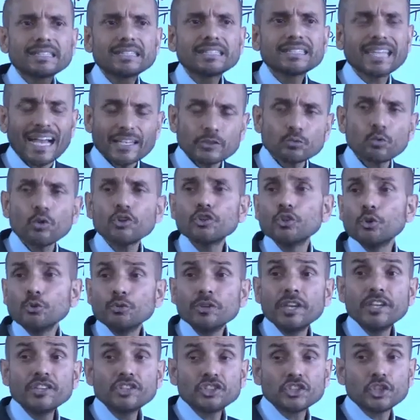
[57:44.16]
That's what you
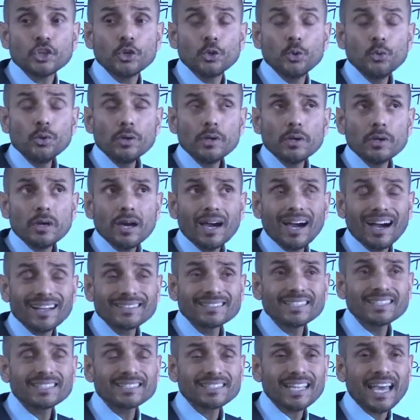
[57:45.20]
need to
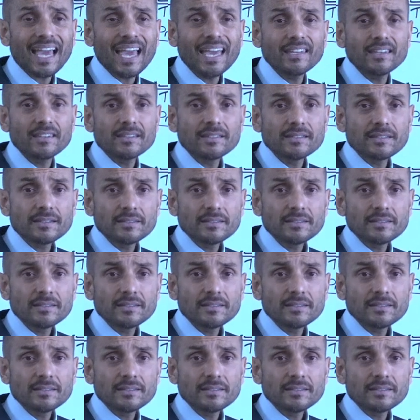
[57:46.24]
understand.